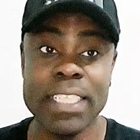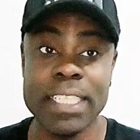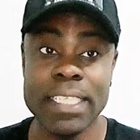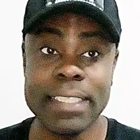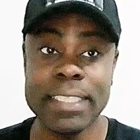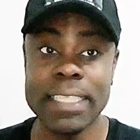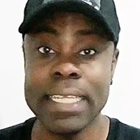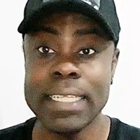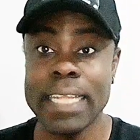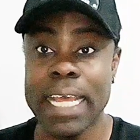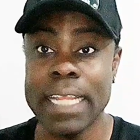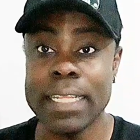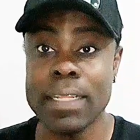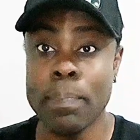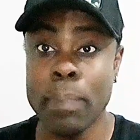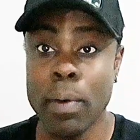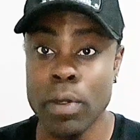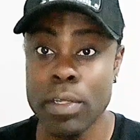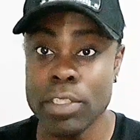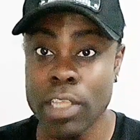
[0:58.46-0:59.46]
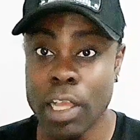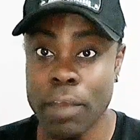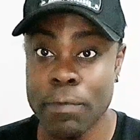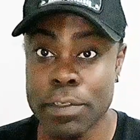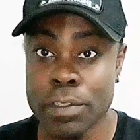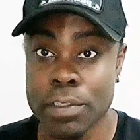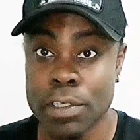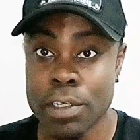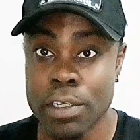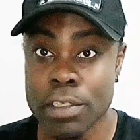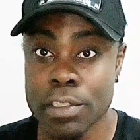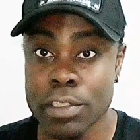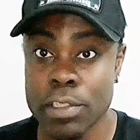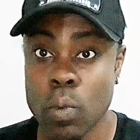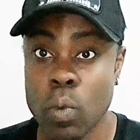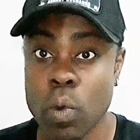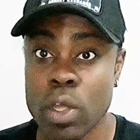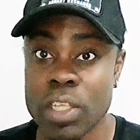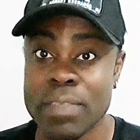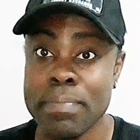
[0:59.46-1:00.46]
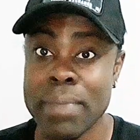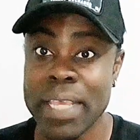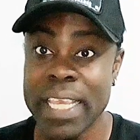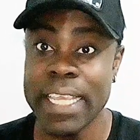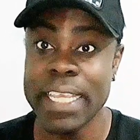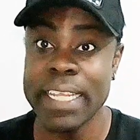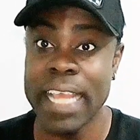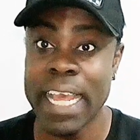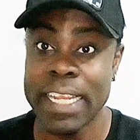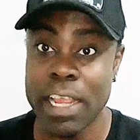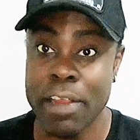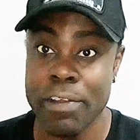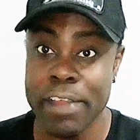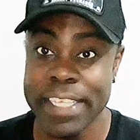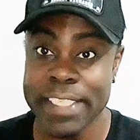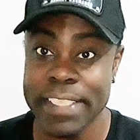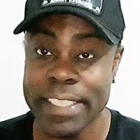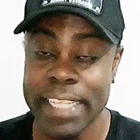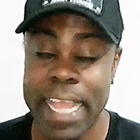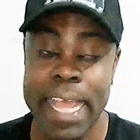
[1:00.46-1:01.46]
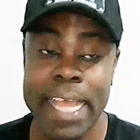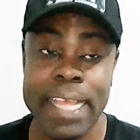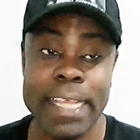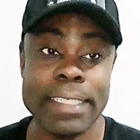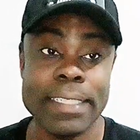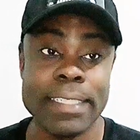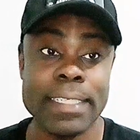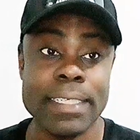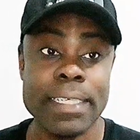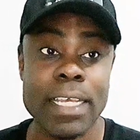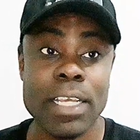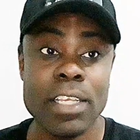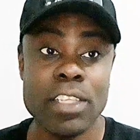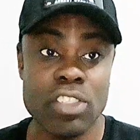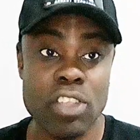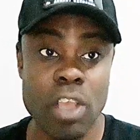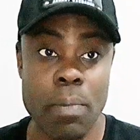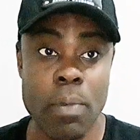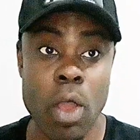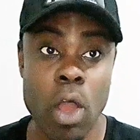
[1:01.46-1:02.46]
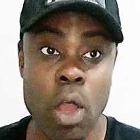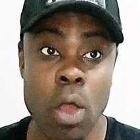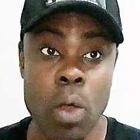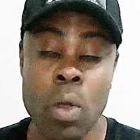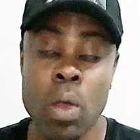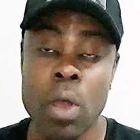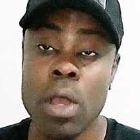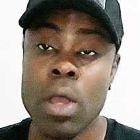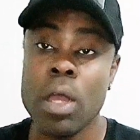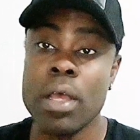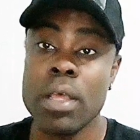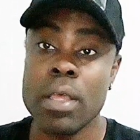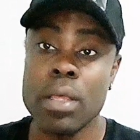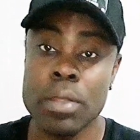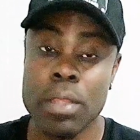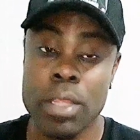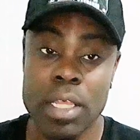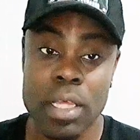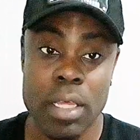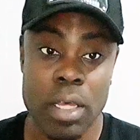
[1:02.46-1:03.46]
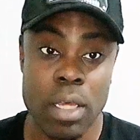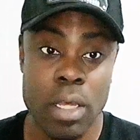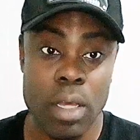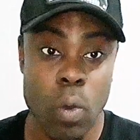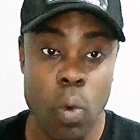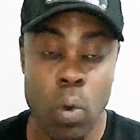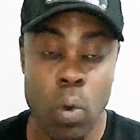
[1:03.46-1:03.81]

is said that the police officers was making an arrest, and somehow the